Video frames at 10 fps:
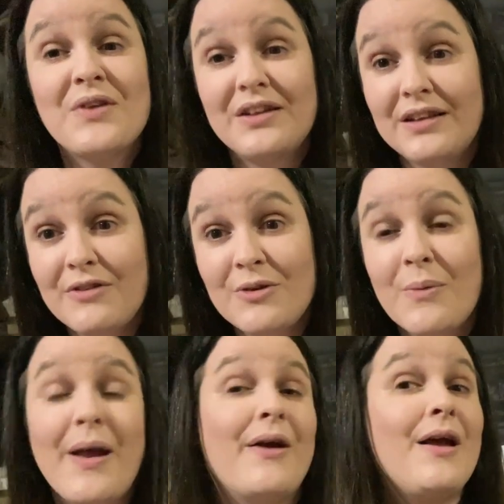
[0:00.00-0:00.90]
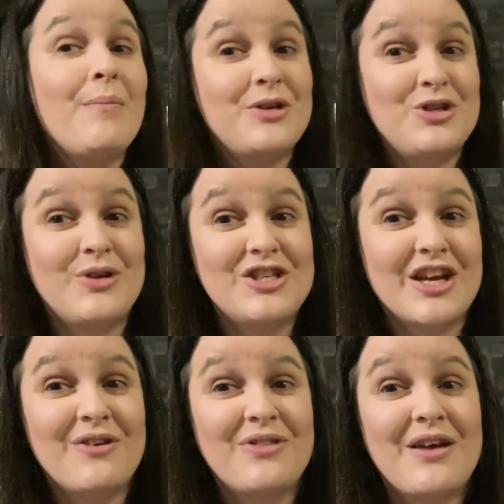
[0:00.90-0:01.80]
living room area, but you can
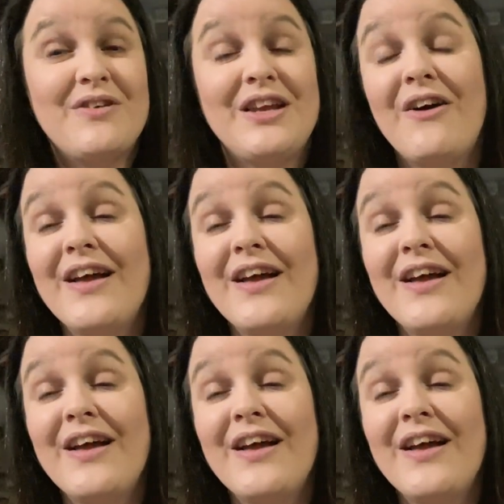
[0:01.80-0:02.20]
check out that video